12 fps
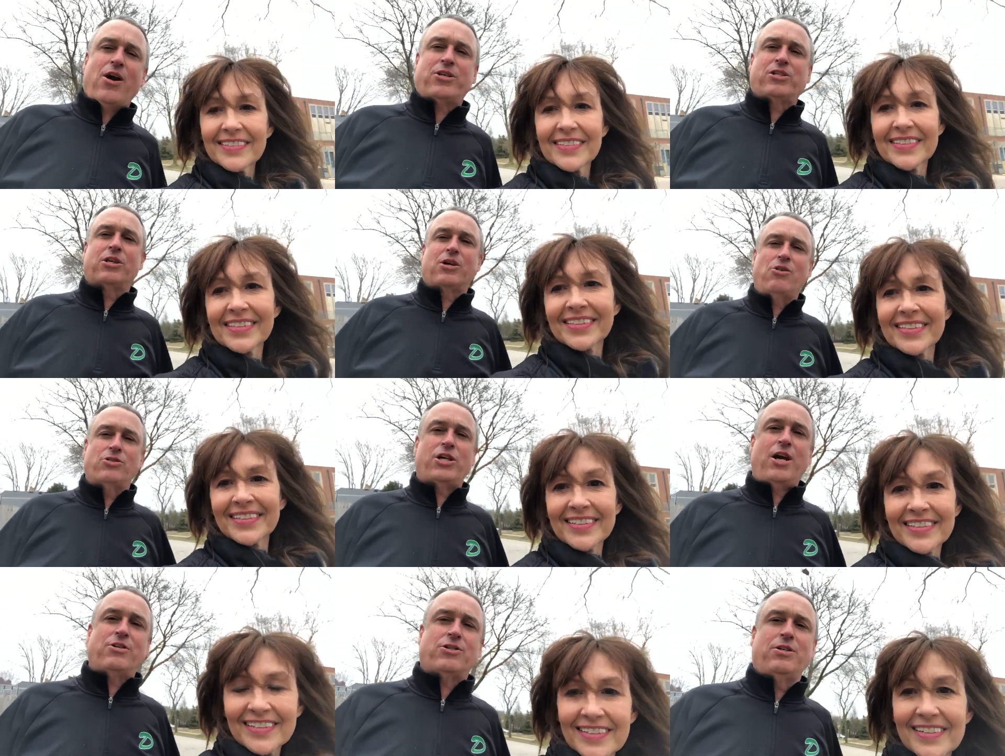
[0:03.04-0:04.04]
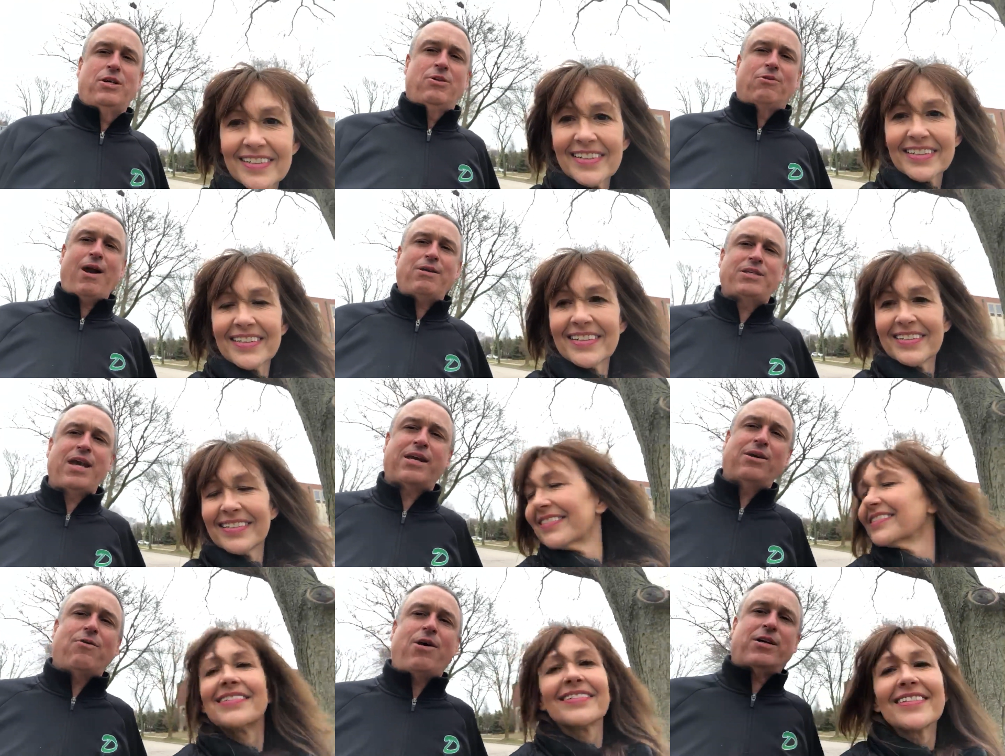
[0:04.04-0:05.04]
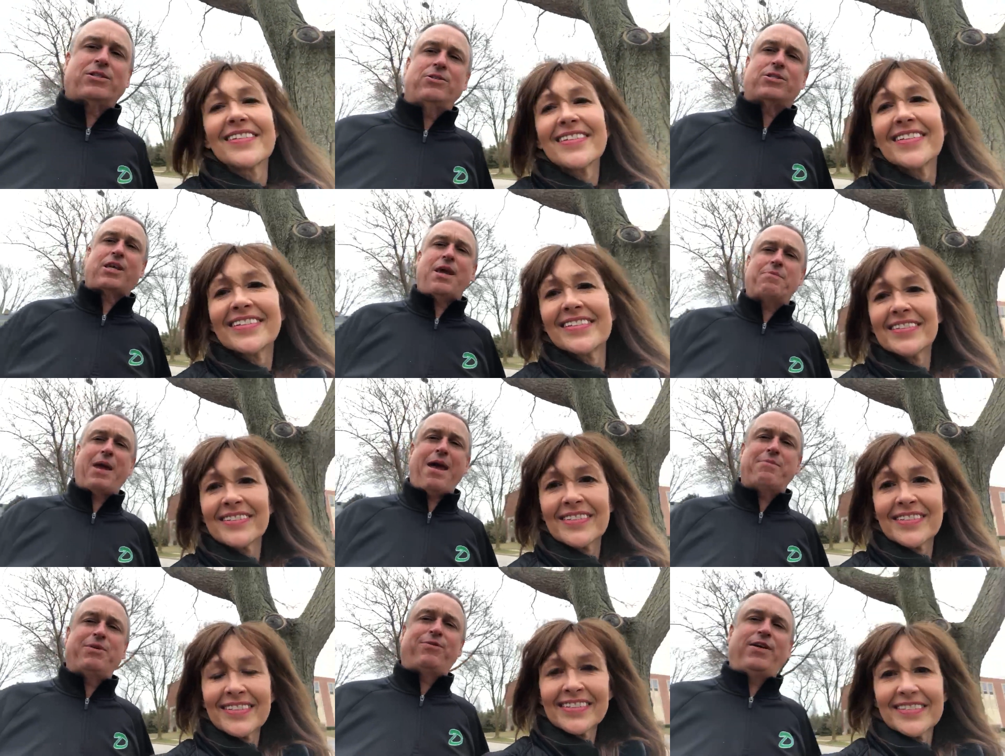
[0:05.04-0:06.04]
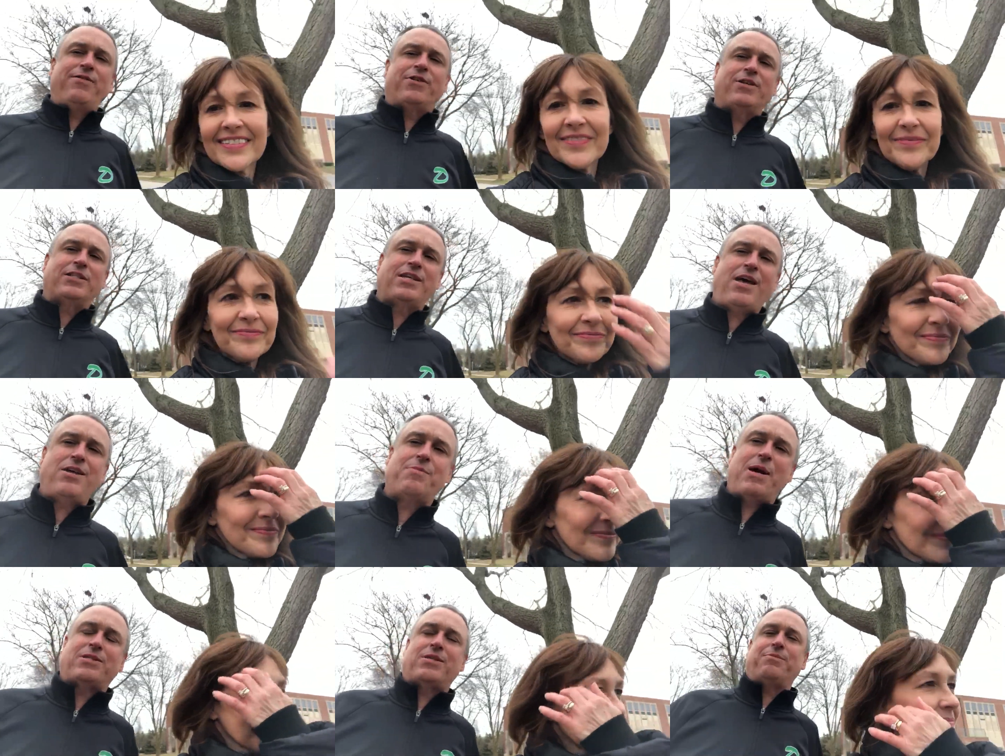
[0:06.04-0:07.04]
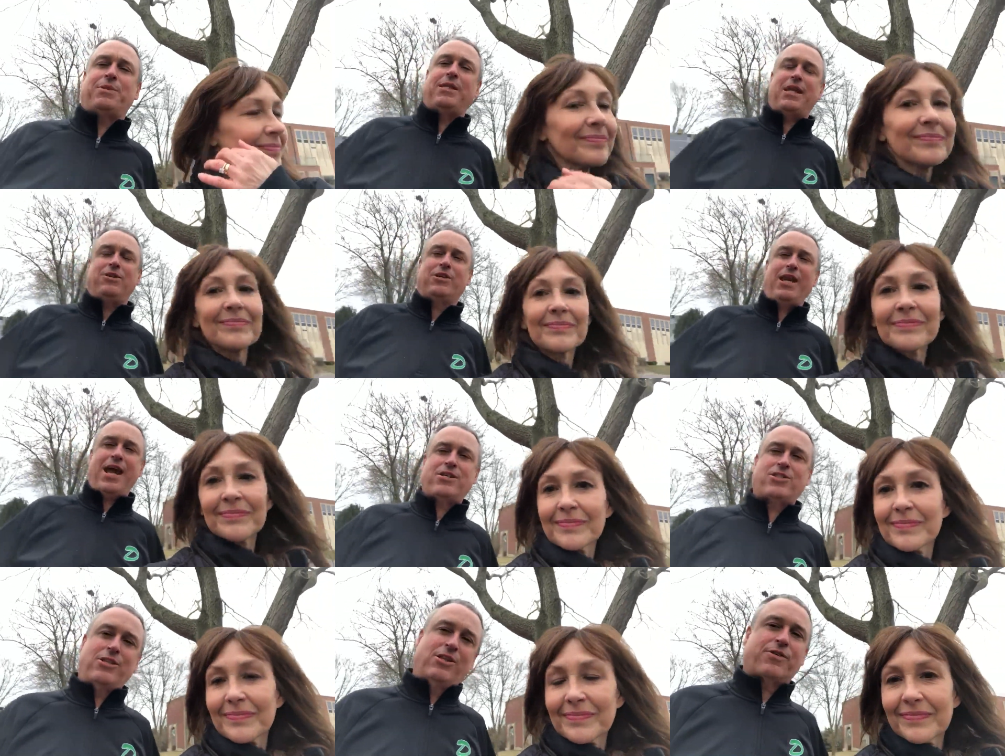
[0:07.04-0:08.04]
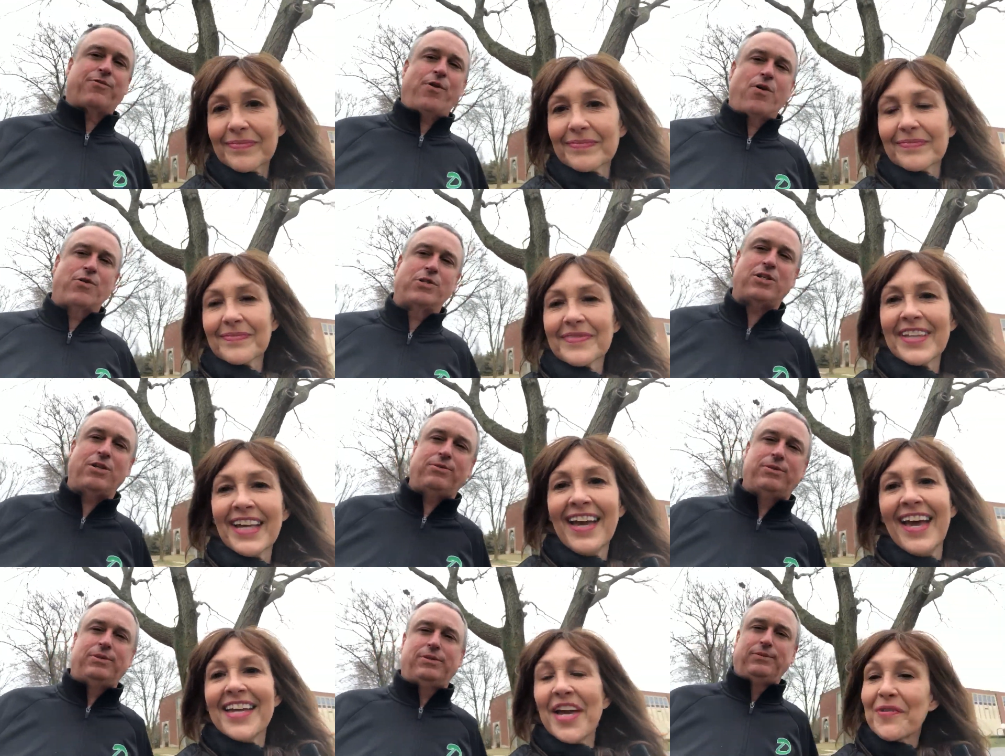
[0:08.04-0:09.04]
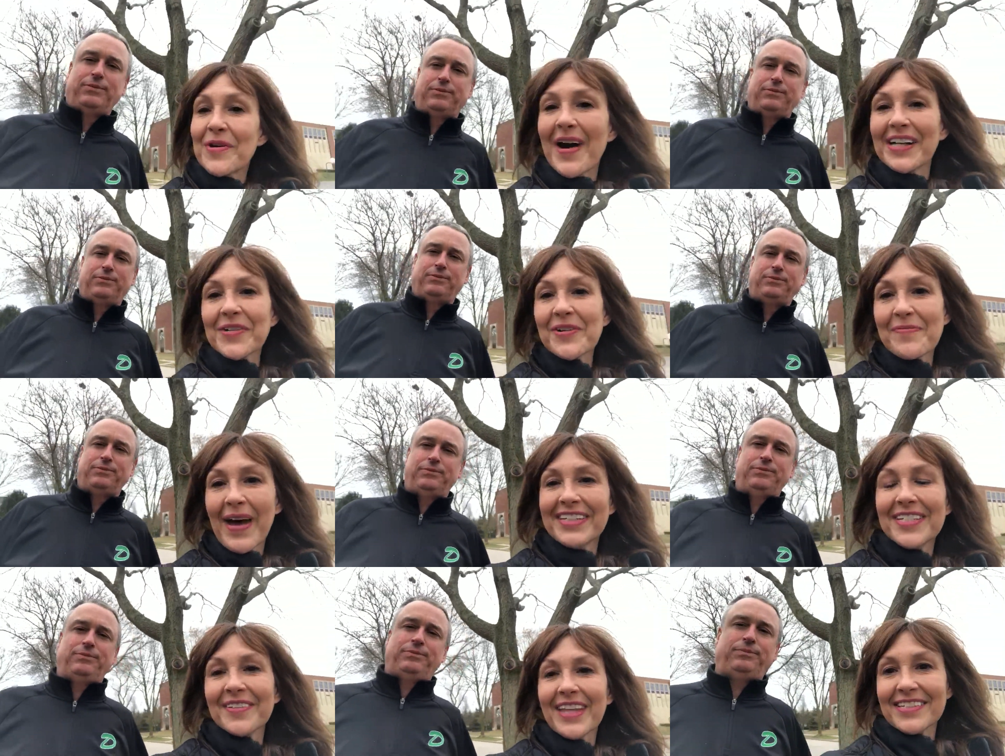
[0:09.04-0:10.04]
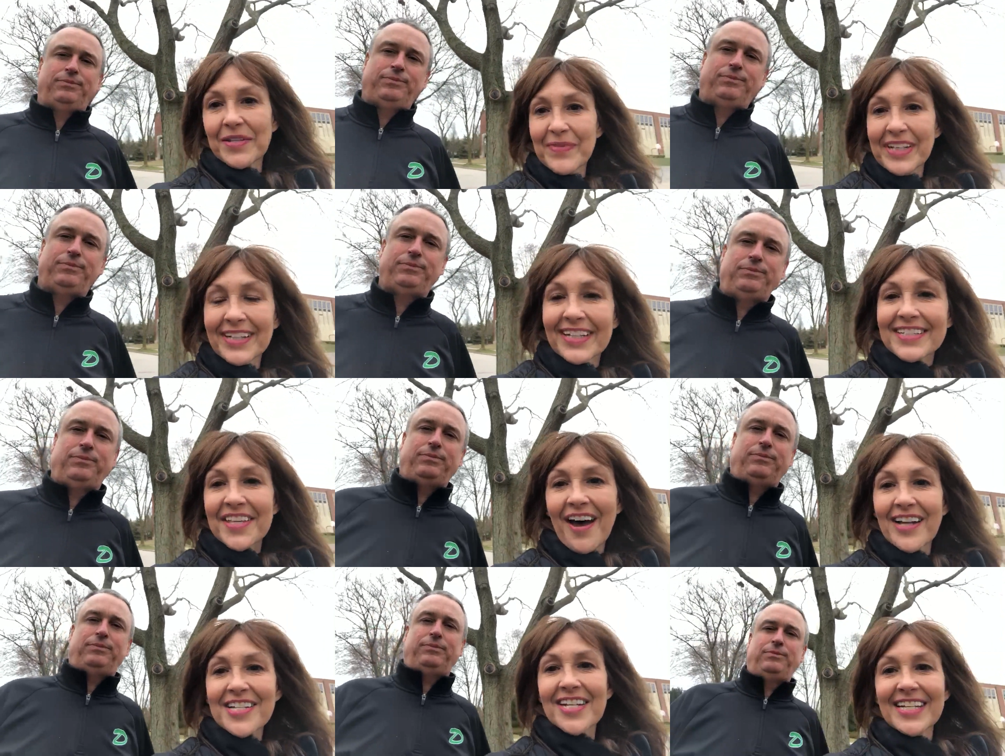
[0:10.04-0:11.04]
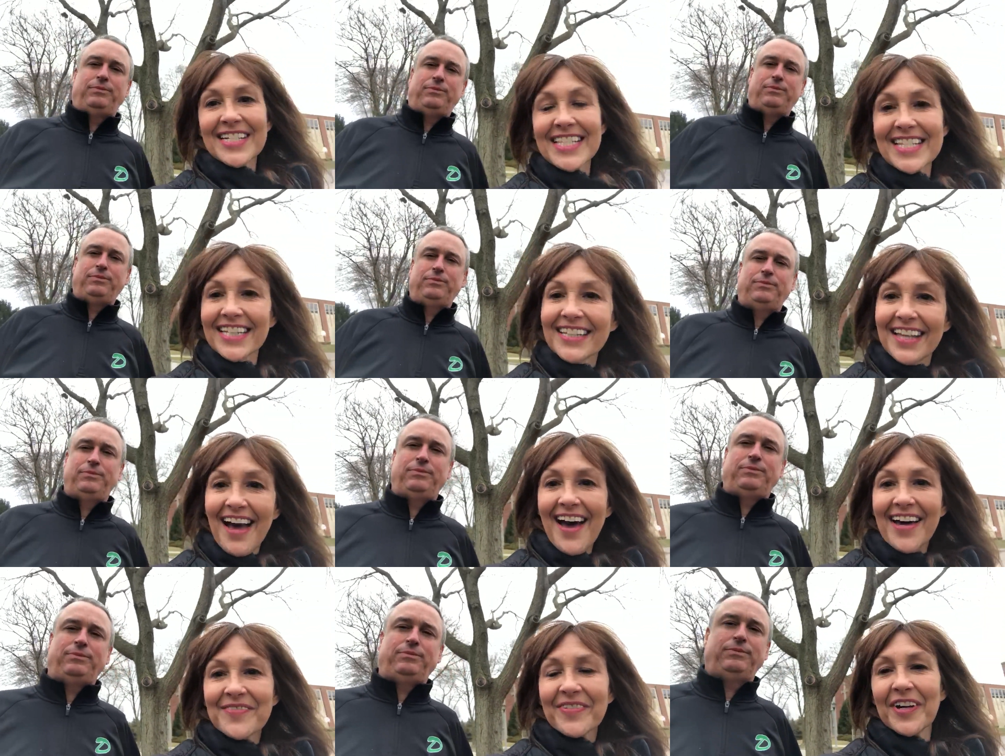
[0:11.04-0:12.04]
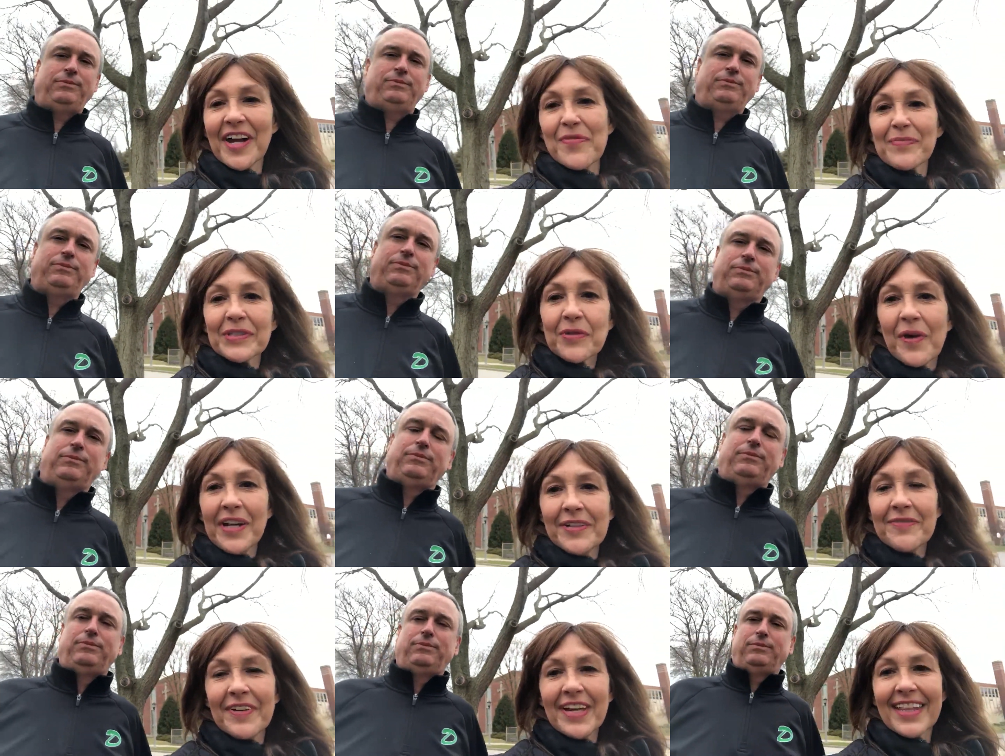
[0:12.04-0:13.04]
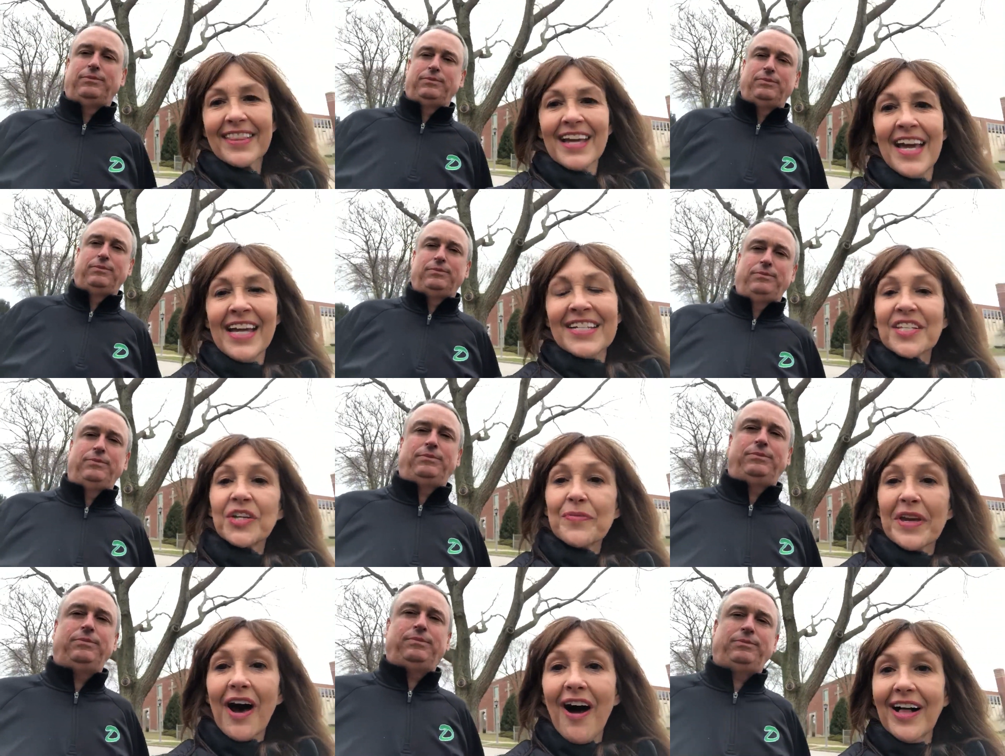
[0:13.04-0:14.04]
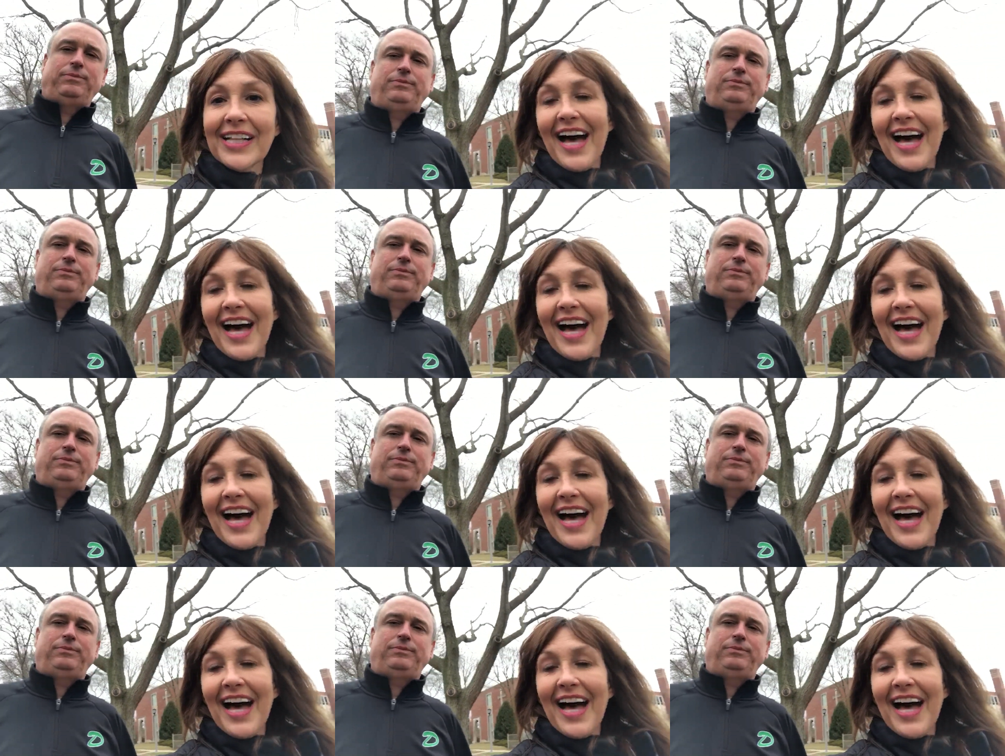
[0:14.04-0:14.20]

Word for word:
Speaker 1: Auction Co-Chairs. We're out taking a walk to escape cabin fever and to tell you about something that you can actually look forward to.
Speaker 2: Yeah, we wanted to remind you that Dominican's auction is still on for April 25th. It's going to be all